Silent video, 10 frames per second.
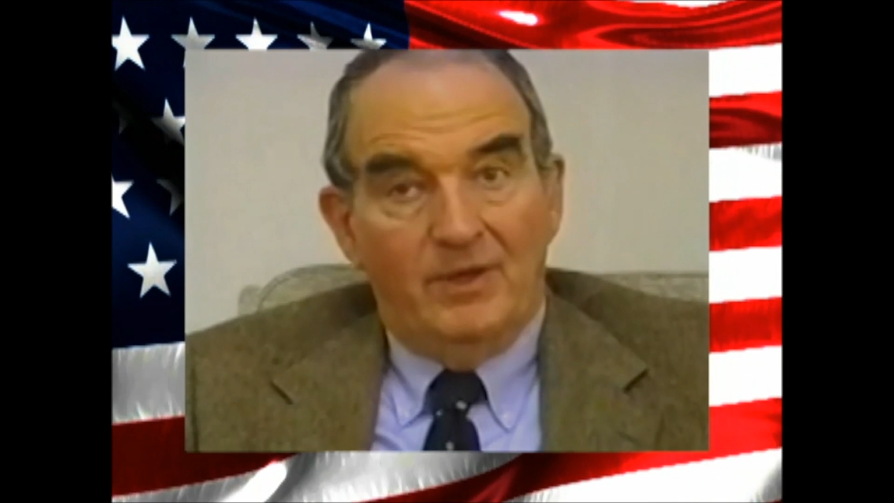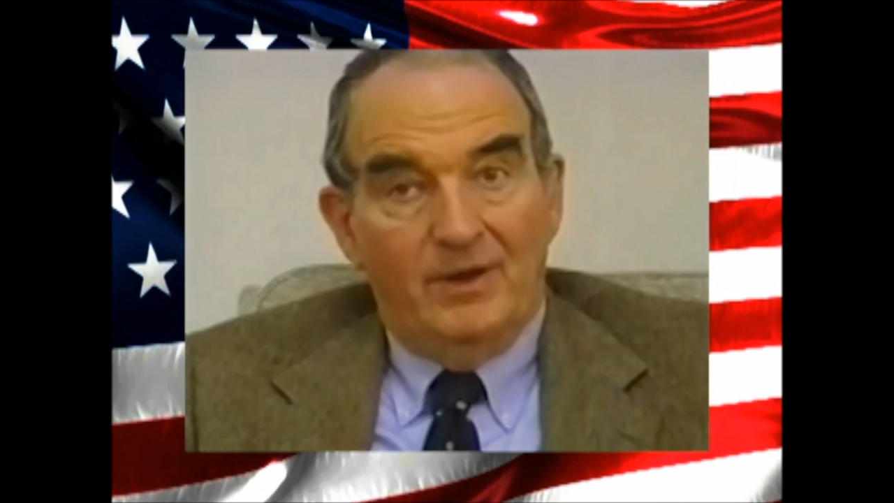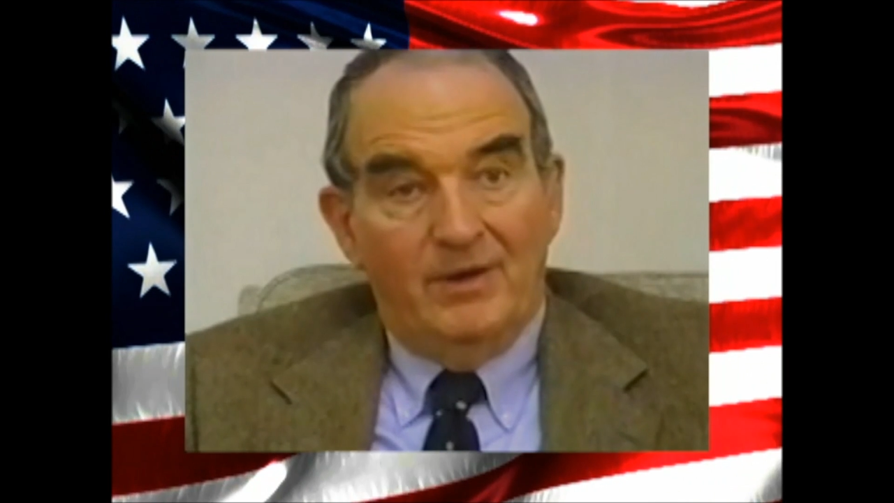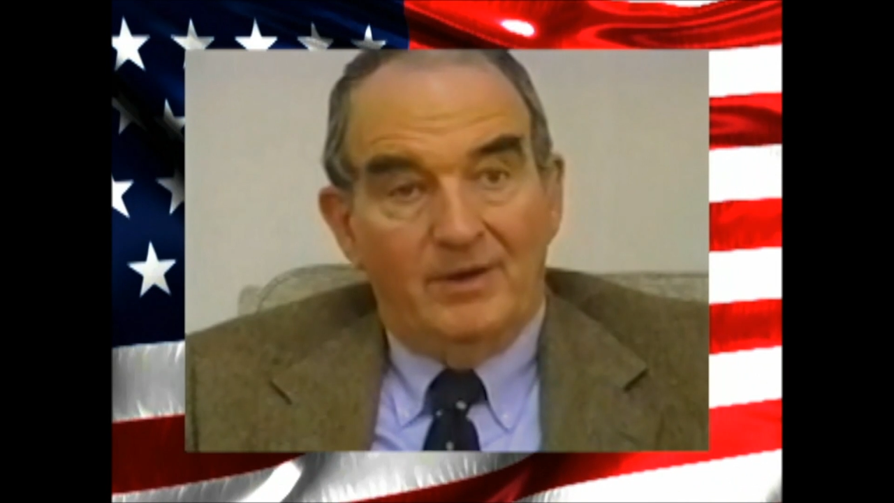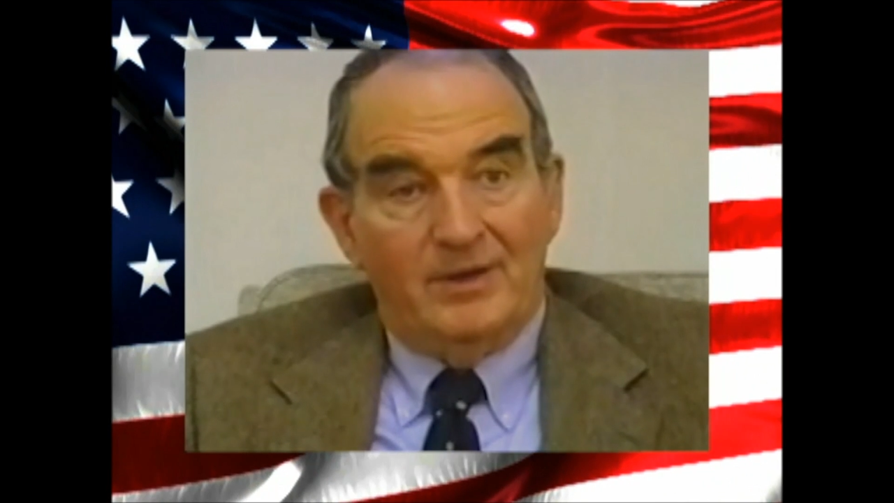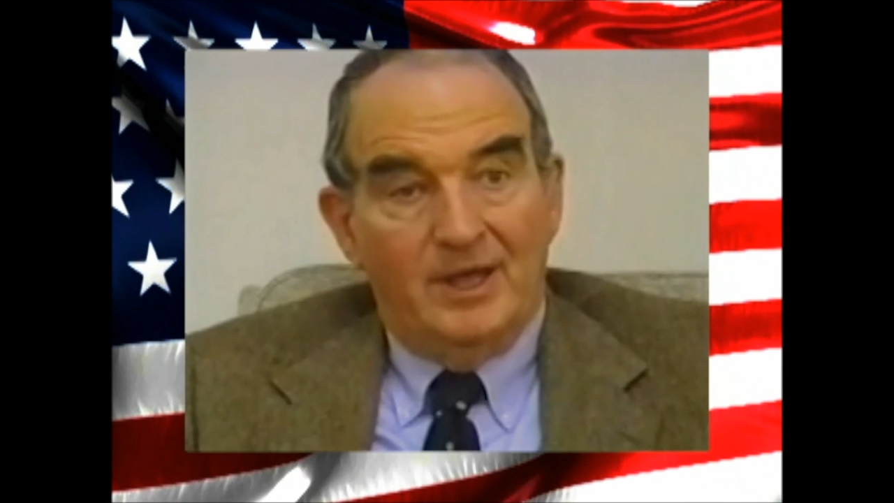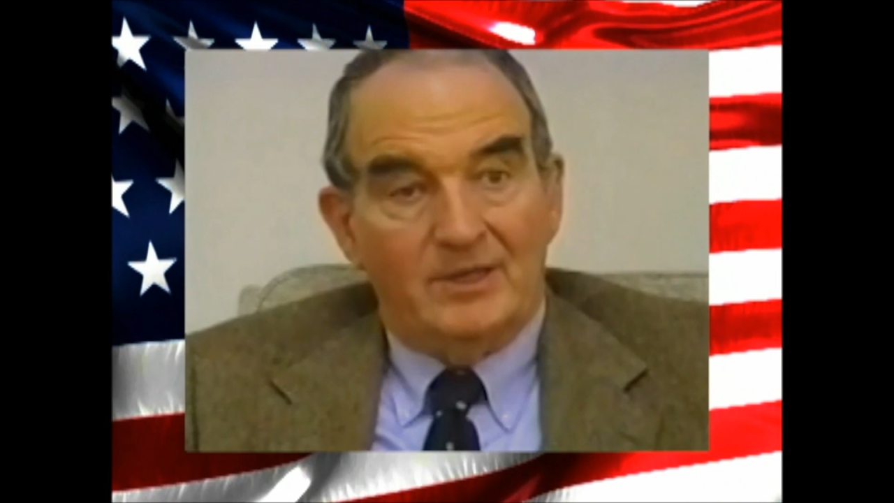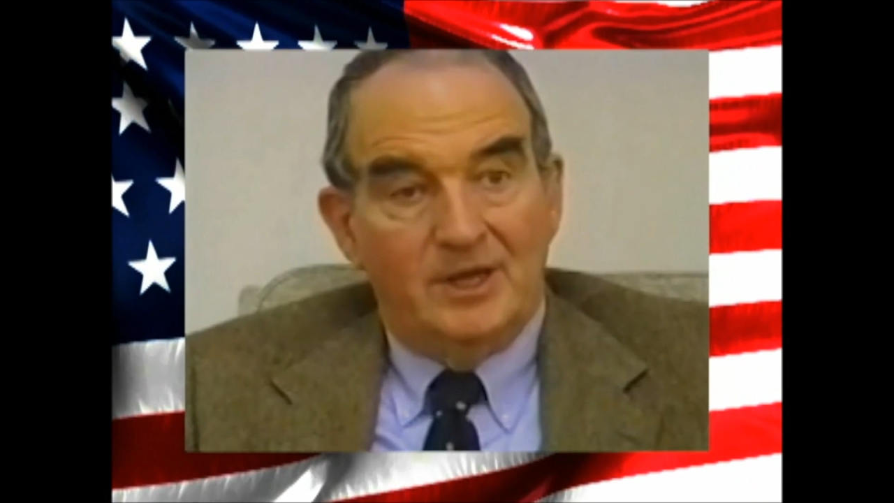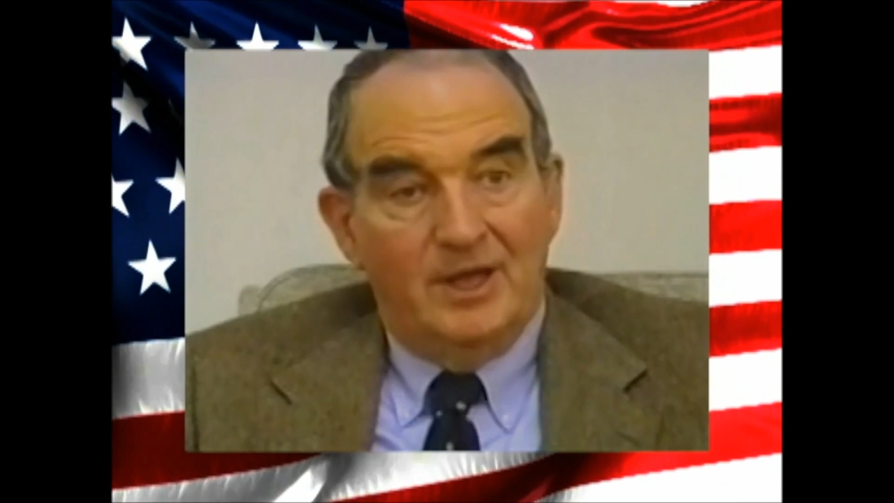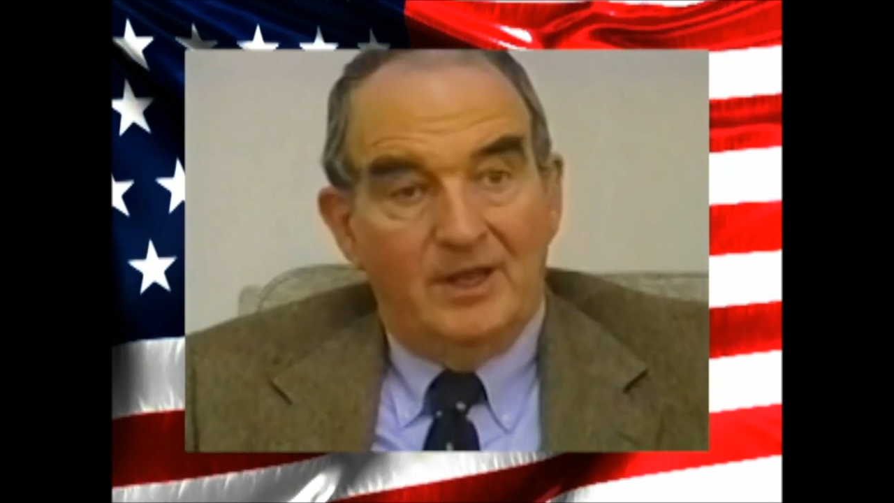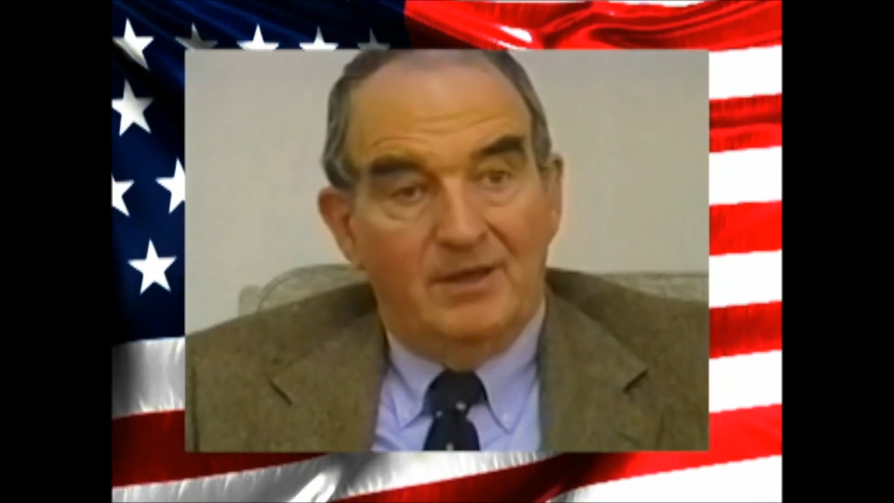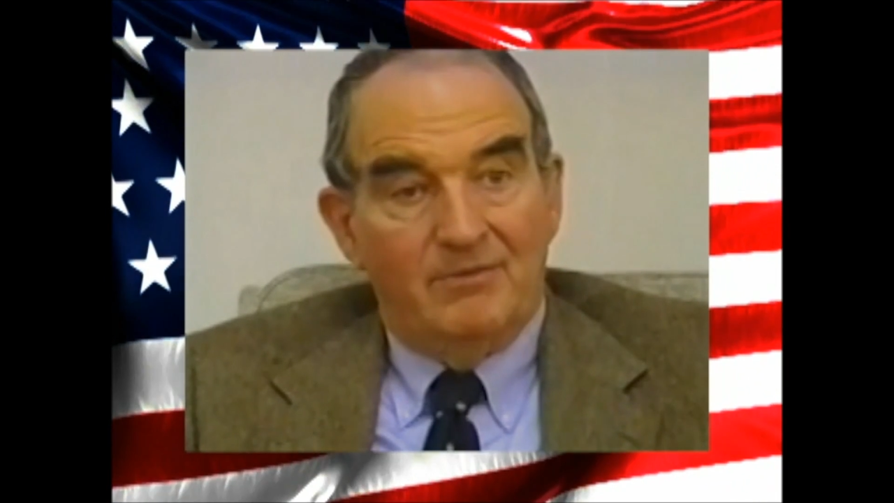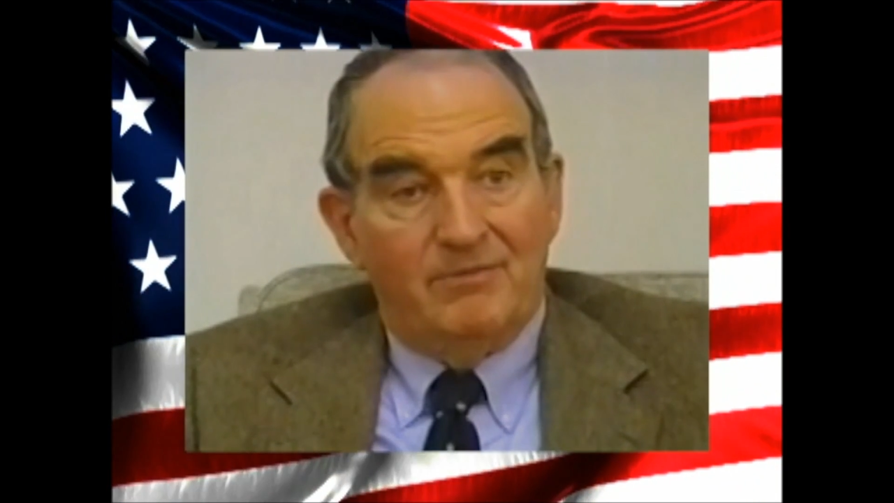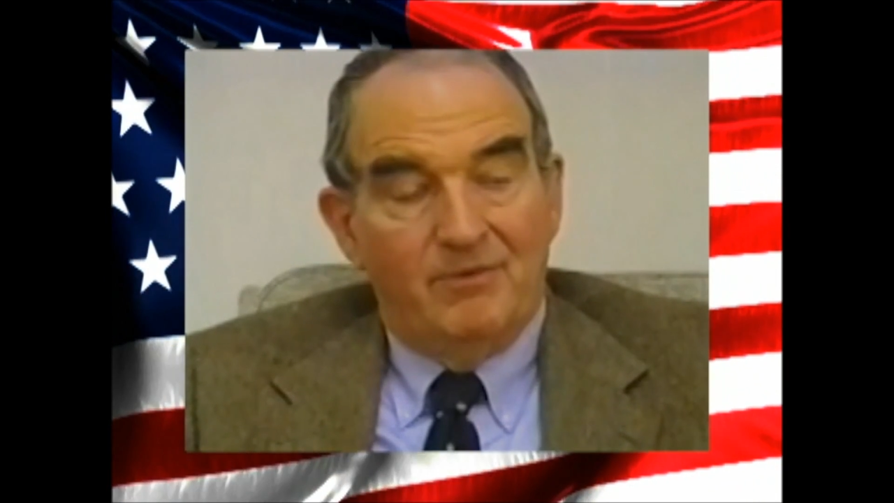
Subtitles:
there in Tanzania